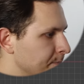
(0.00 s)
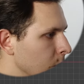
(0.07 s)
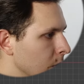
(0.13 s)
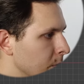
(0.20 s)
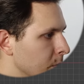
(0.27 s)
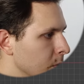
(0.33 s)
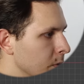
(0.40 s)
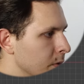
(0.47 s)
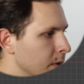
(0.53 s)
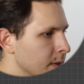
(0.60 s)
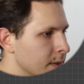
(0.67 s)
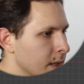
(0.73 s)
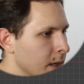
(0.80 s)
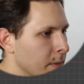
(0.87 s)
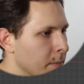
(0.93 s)
We'll put
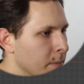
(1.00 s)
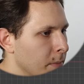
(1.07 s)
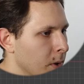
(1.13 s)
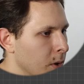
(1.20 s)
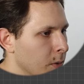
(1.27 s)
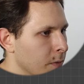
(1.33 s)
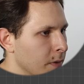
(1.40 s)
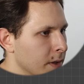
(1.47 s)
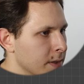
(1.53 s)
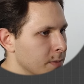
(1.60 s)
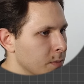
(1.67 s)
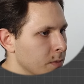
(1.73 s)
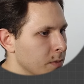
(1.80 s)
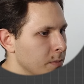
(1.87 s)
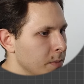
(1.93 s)
this above
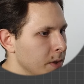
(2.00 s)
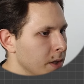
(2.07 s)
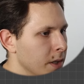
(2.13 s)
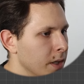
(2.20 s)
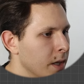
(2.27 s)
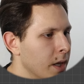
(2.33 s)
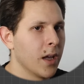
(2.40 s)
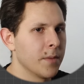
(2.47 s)
as we'll be